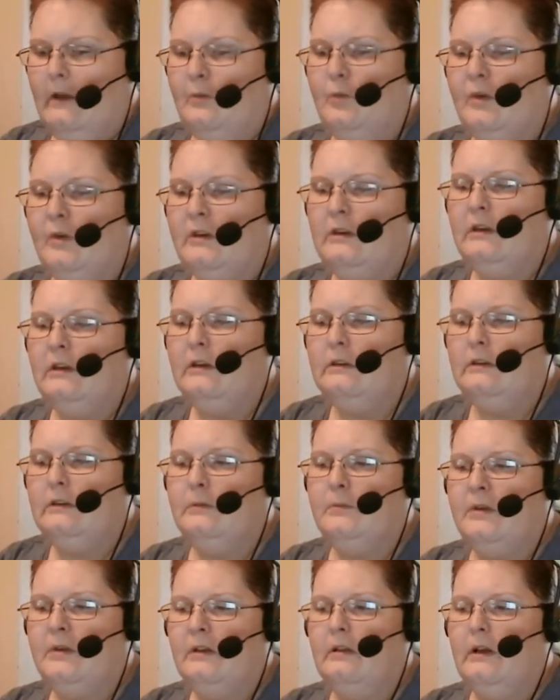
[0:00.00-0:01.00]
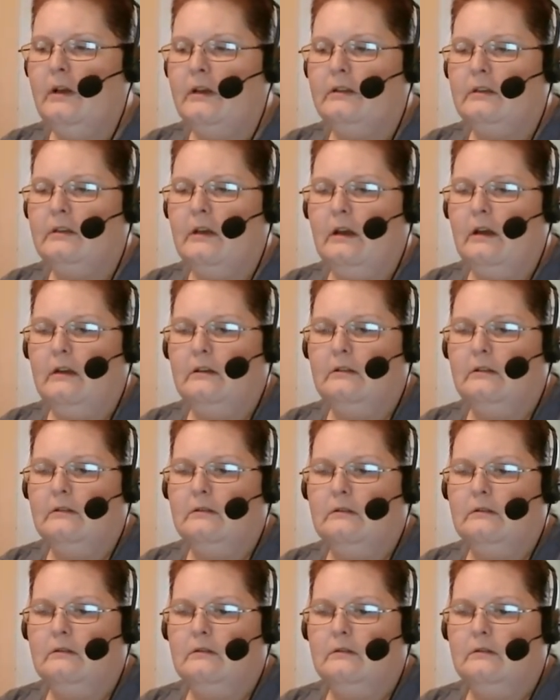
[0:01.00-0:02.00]
And we need to be like that.
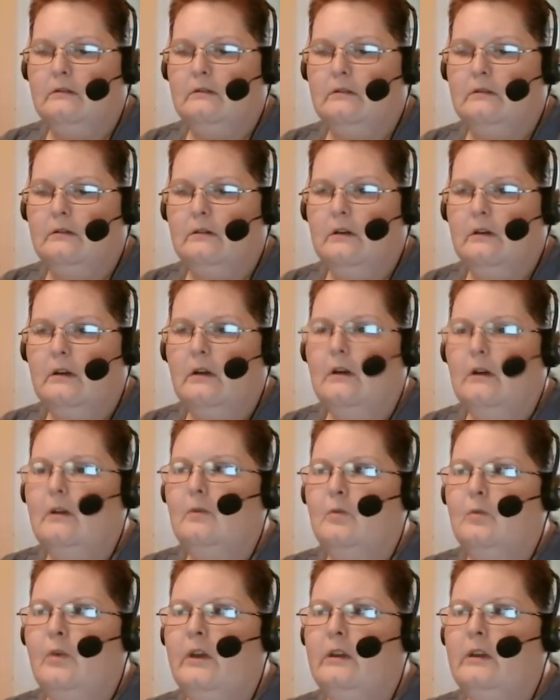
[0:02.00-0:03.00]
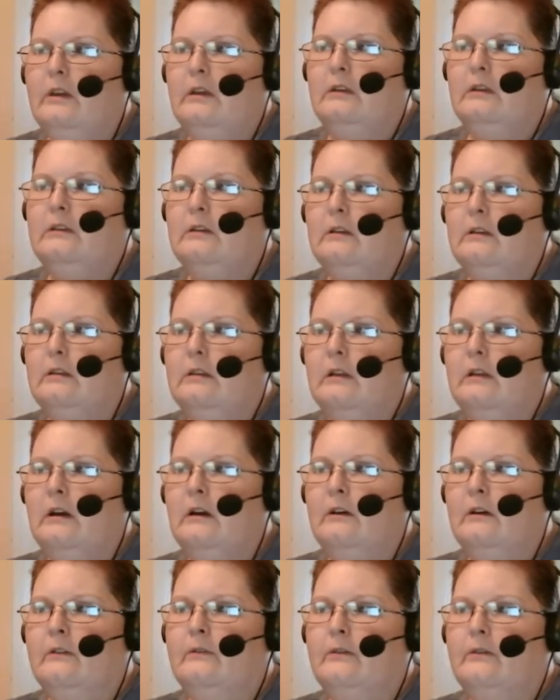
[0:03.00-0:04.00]
We need to
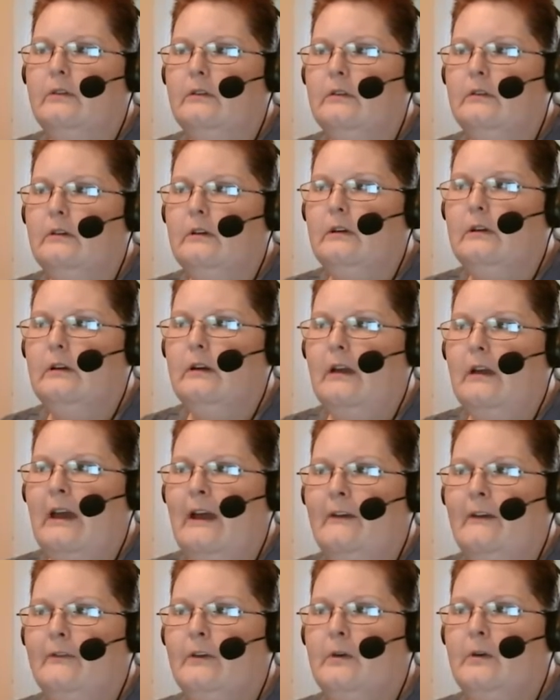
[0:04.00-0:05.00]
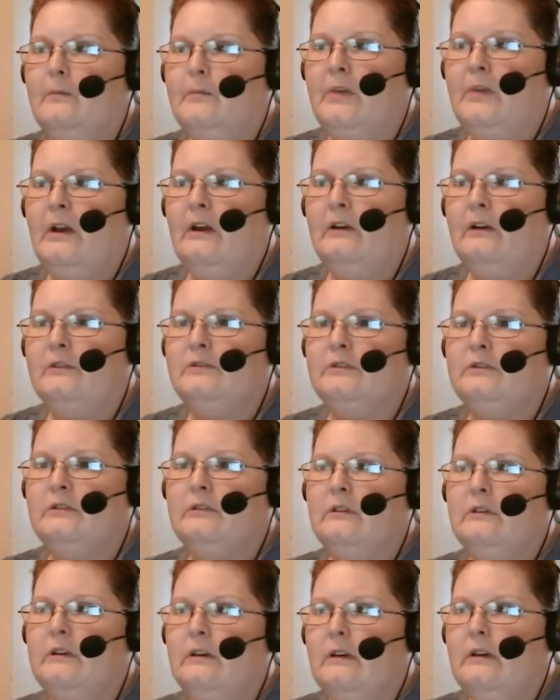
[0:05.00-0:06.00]
love, have
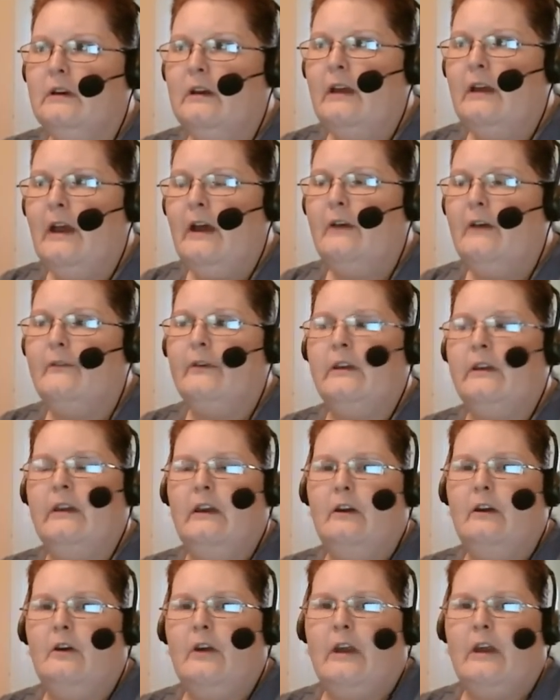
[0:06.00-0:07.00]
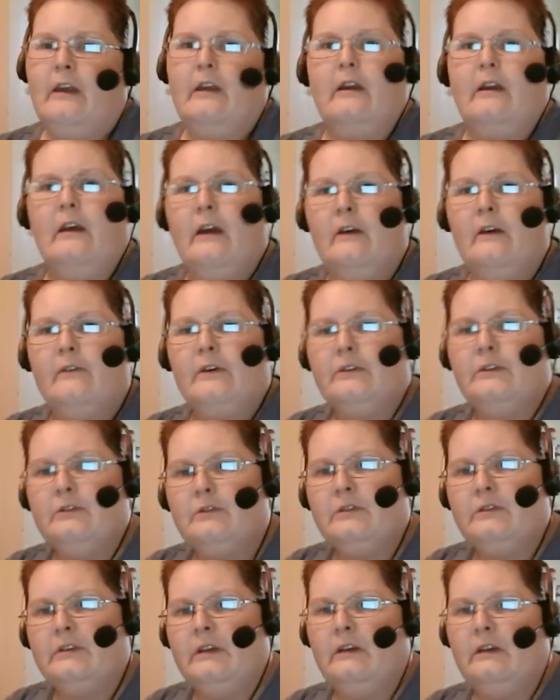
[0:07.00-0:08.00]
compassion, have caring, have
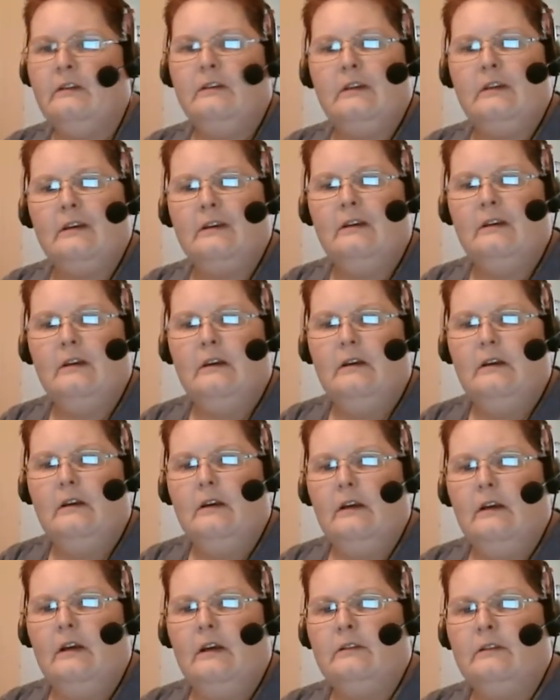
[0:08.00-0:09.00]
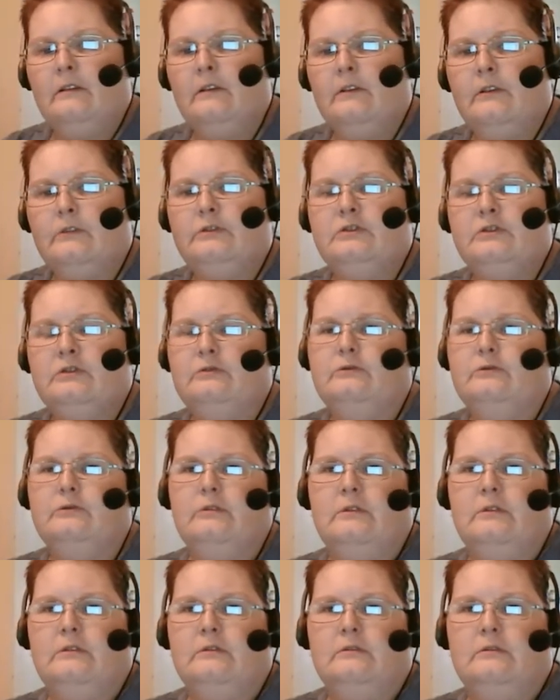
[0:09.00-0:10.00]
understanding as little
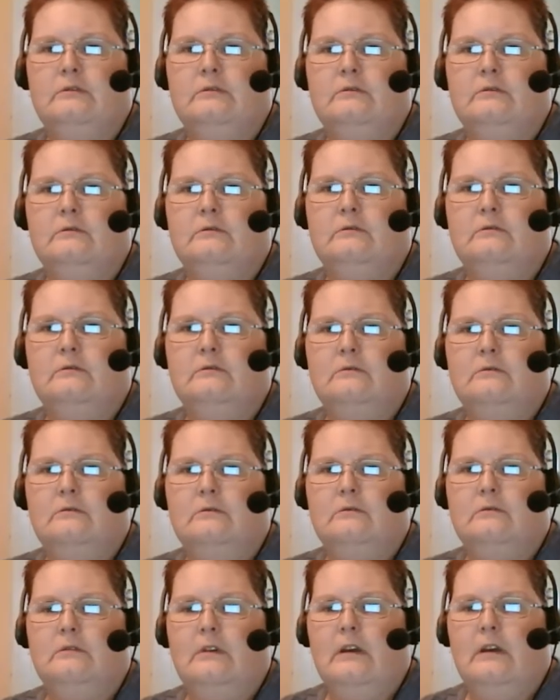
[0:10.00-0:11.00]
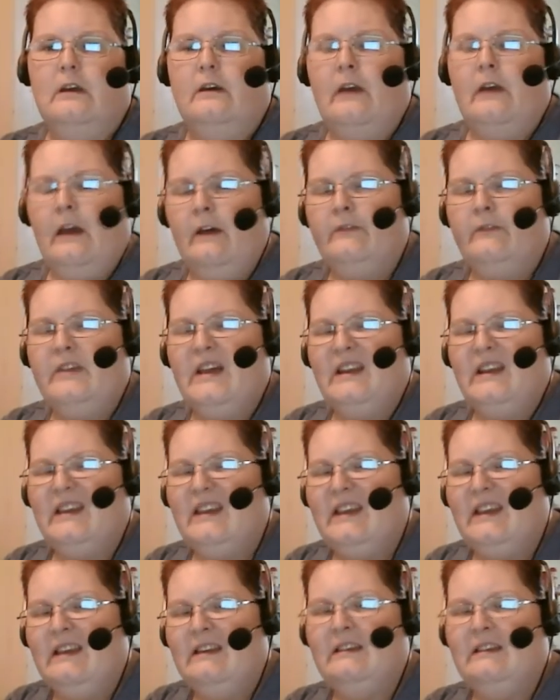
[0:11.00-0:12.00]
children. Have that
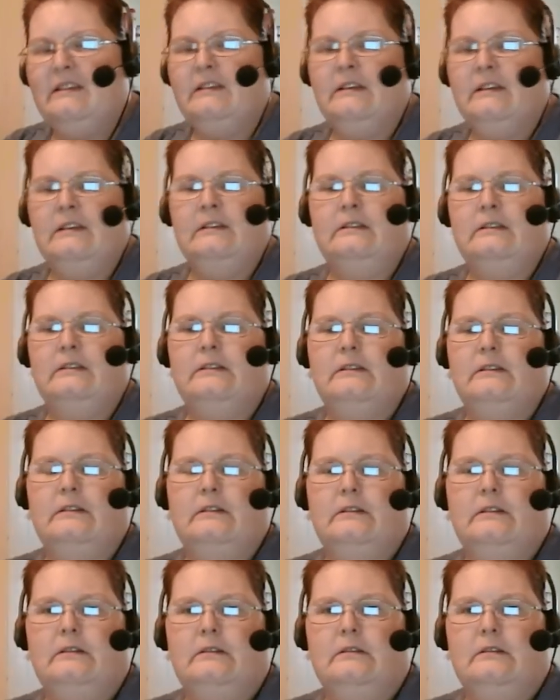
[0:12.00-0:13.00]
innocence